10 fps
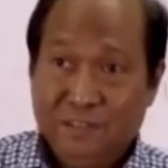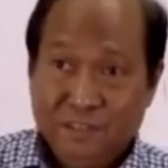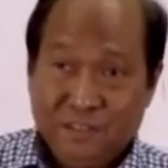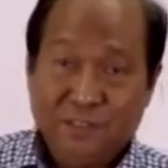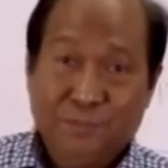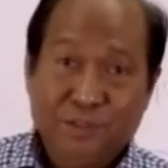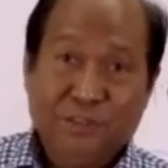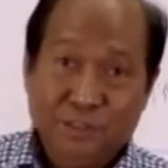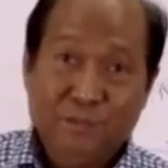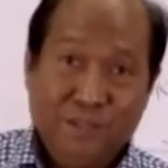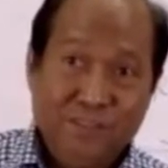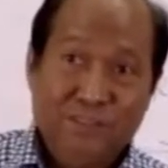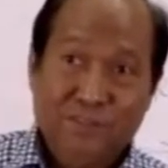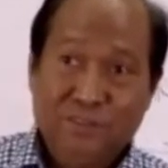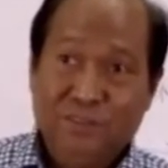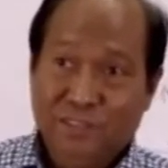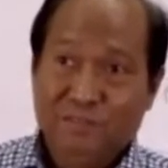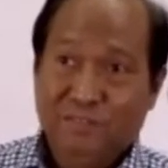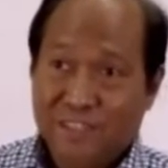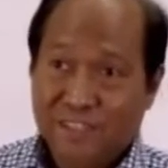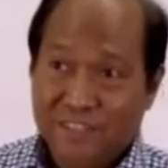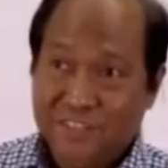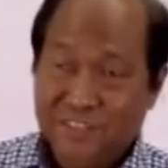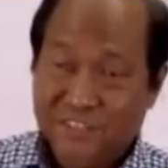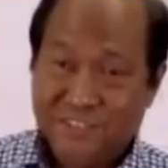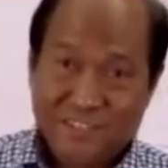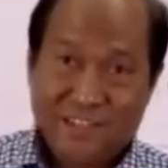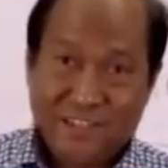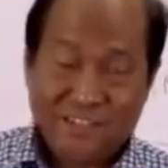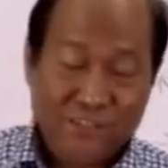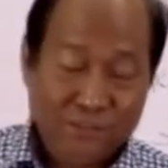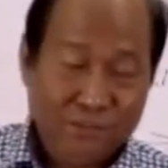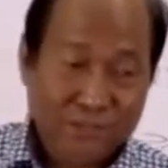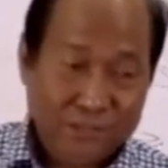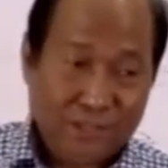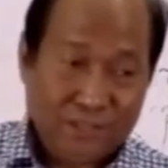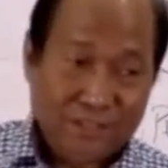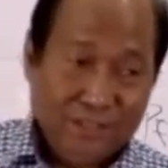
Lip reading: just because he mentioned inviting Jesus Christ into his heart.